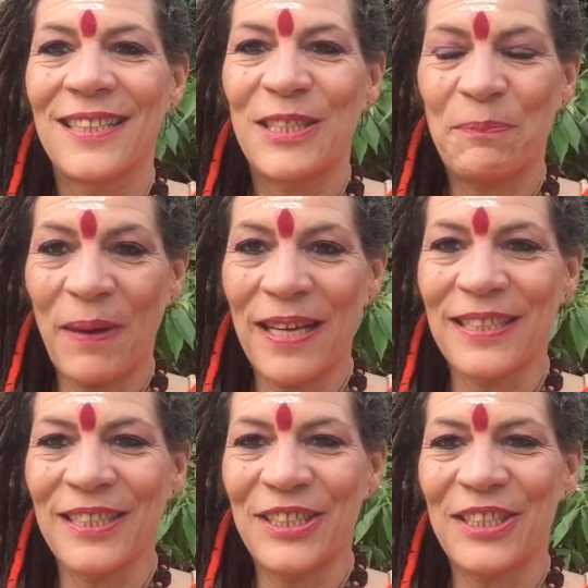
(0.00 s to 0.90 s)

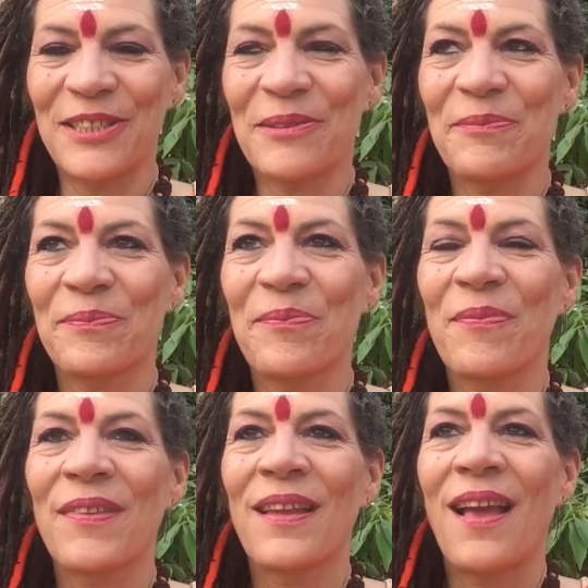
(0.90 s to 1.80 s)
Spanish,
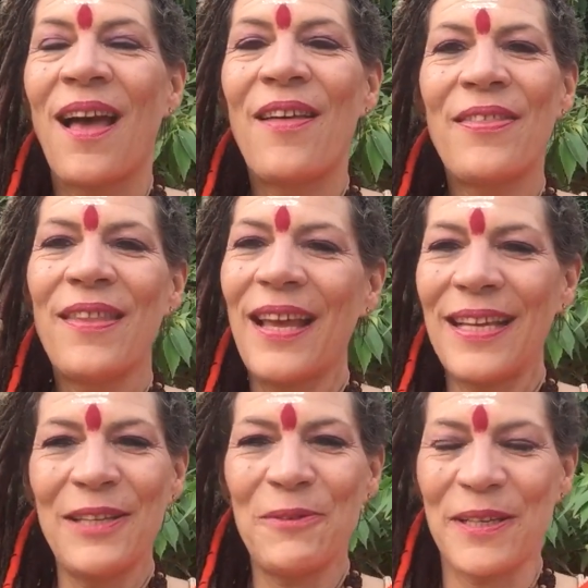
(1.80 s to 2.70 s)
and
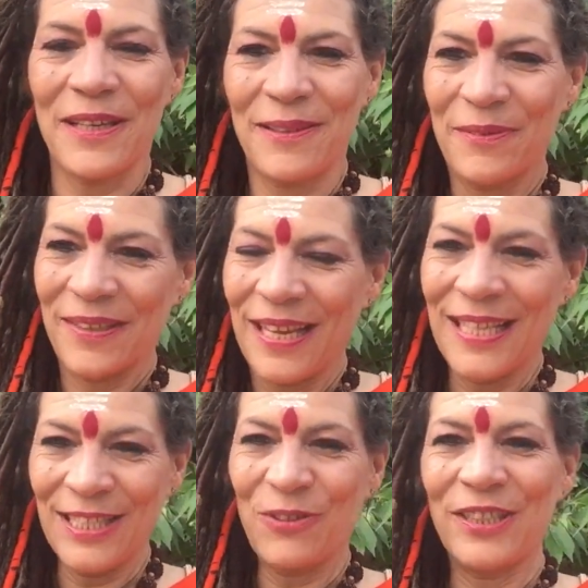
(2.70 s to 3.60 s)
anyway,
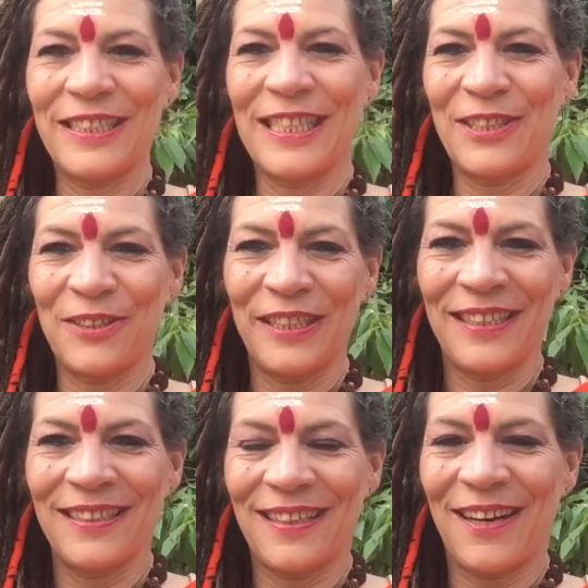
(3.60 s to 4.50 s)
any translator
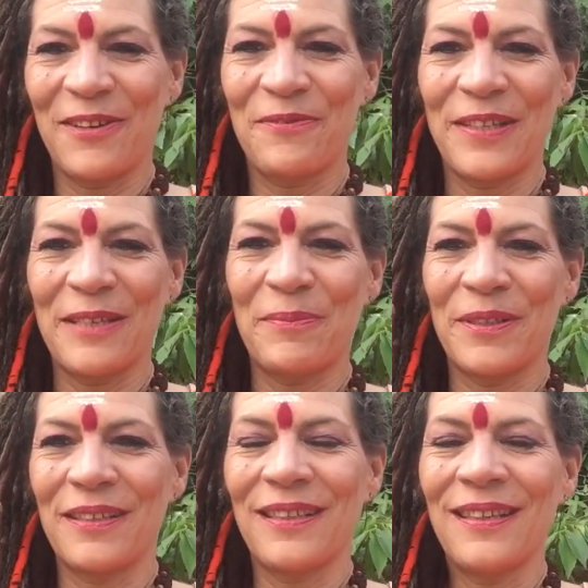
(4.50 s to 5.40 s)
here are
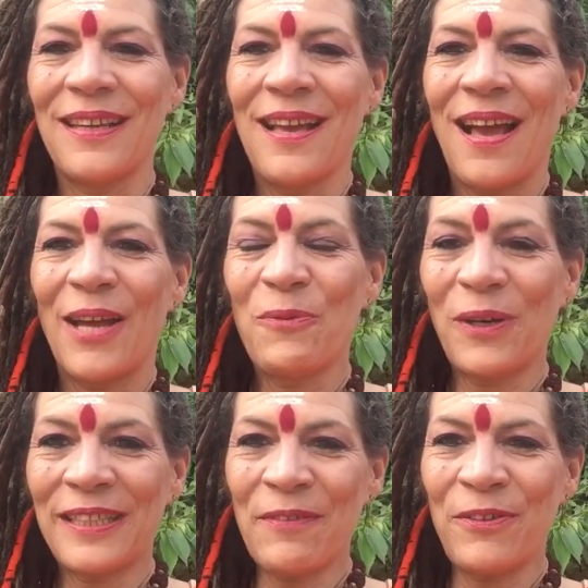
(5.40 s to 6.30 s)
available. And
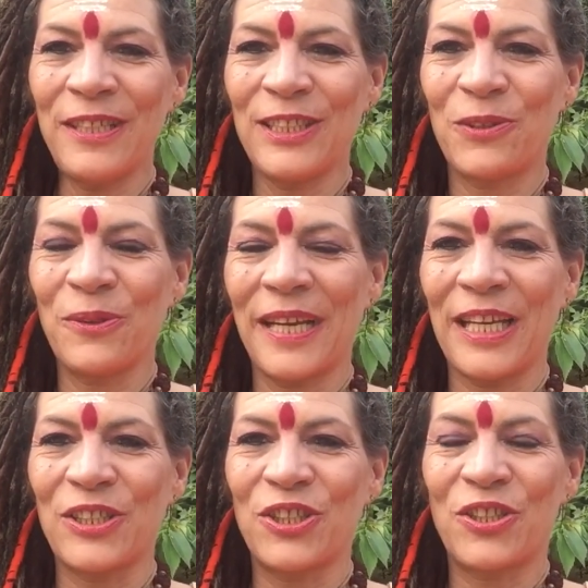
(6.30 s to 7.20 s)
whatever is your
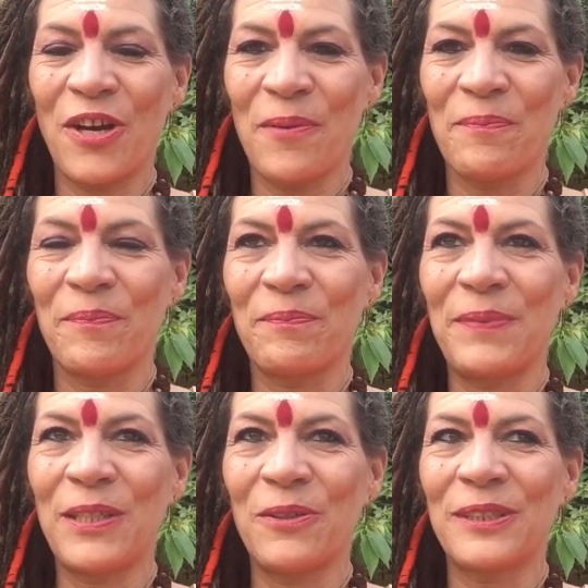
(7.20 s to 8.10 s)
age, come,
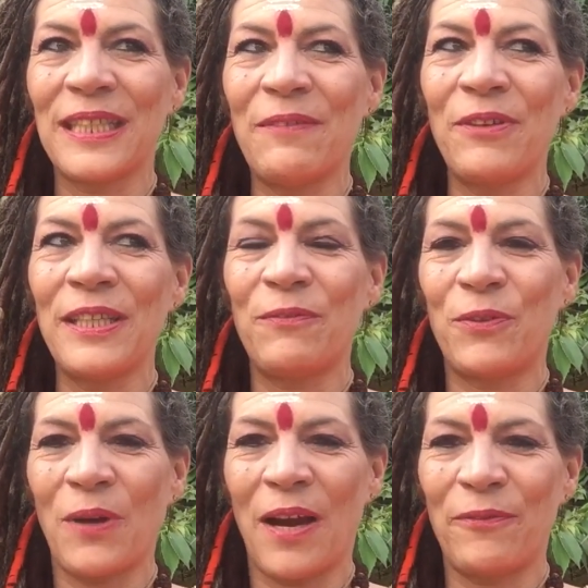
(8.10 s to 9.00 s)
because even if
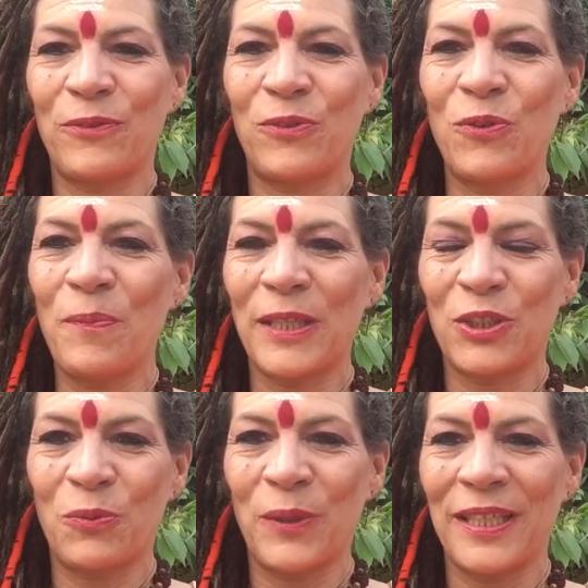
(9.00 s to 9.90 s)
you have too
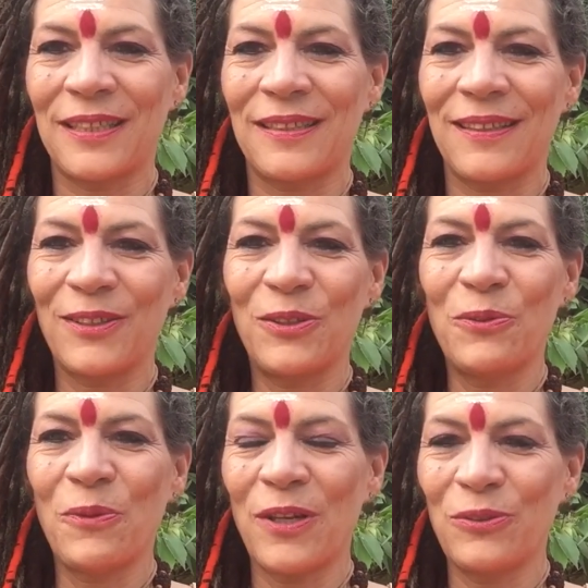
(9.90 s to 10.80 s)
much weight,
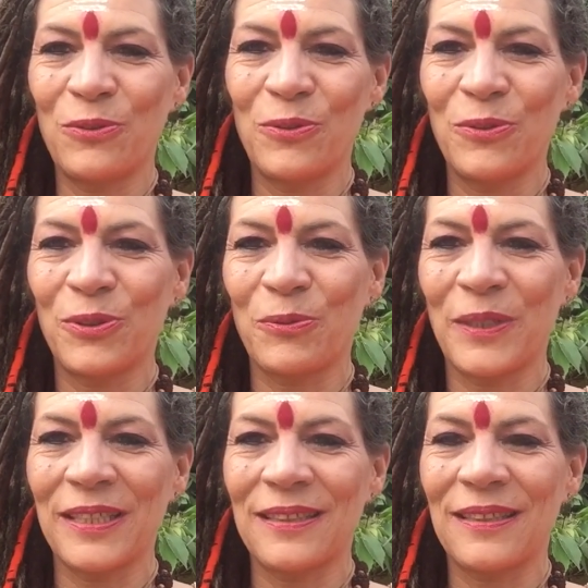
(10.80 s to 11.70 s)
you want to lose
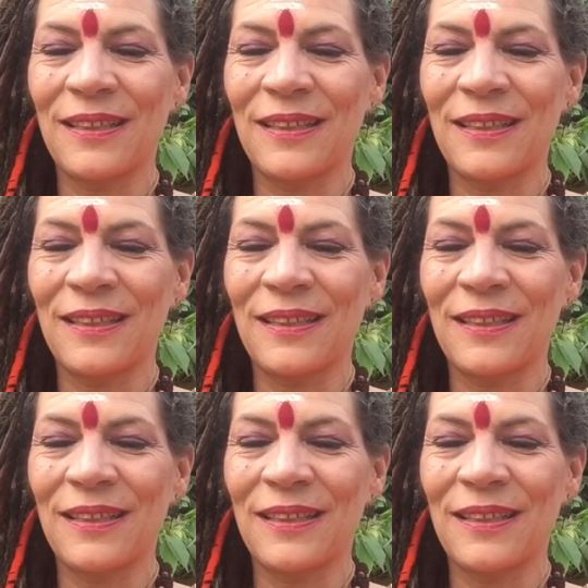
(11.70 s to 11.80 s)
weight,